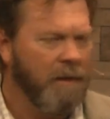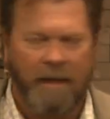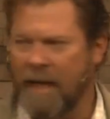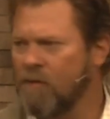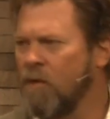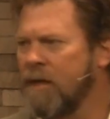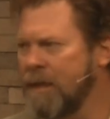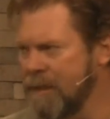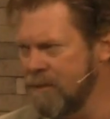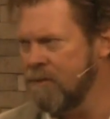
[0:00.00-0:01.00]
like we
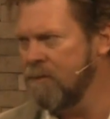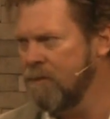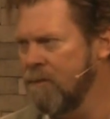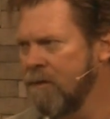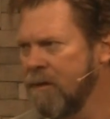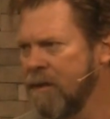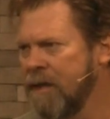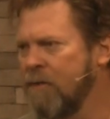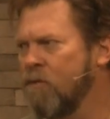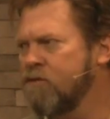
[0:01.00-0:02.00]
need to.
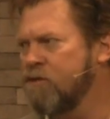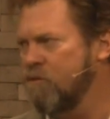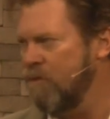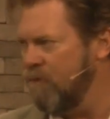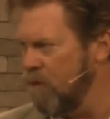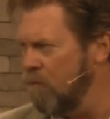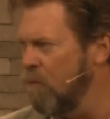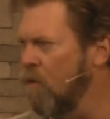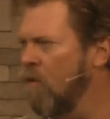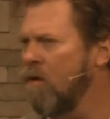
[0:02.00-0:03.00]
He wants to reveal
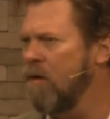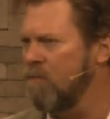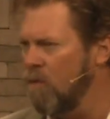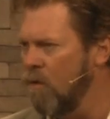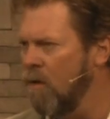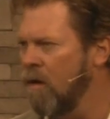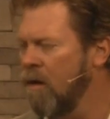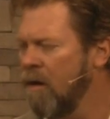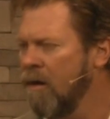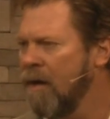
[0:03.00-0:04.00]
more and more.
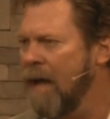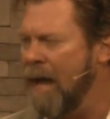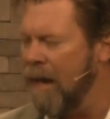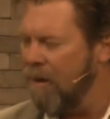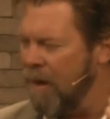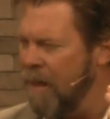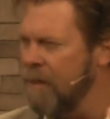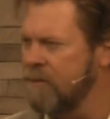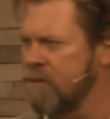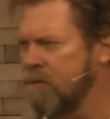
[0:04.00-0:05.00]
Our
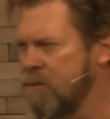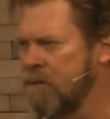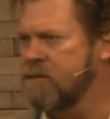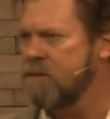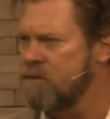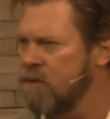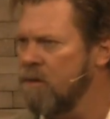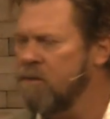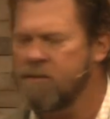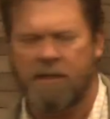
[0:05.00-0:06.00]
attitude as a
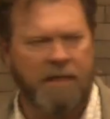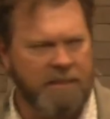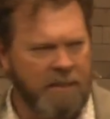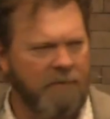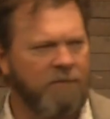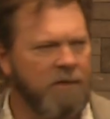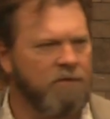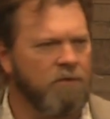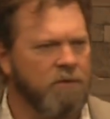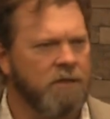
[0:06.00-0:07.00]
church and as
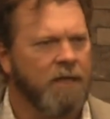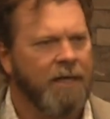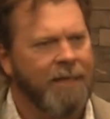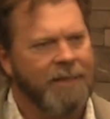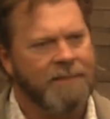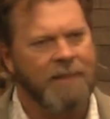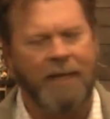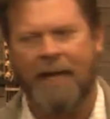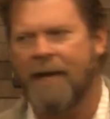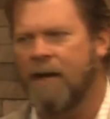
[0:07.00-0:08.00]
individuals is to
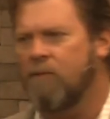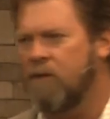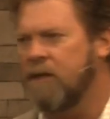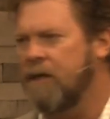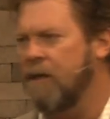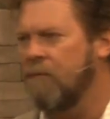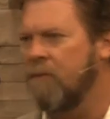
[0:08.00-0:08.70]
line up with Him